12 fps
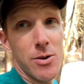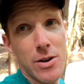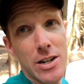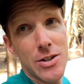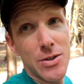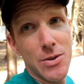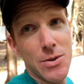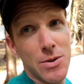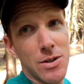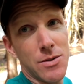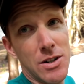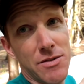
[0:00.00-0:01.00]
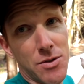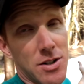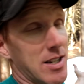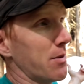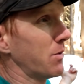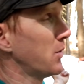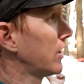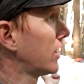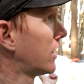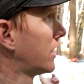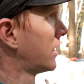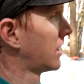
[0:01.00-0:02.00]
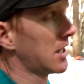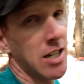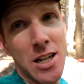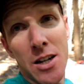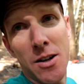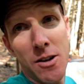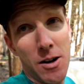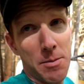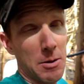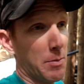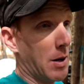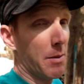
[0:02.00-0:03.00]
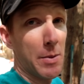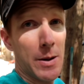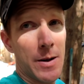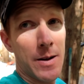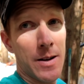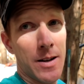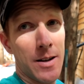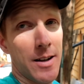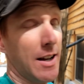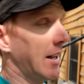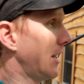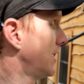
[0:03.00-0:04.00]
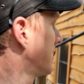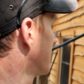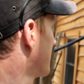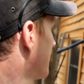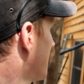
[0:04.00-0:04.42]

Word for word: going to reinforce that with wood, hook up the pump, and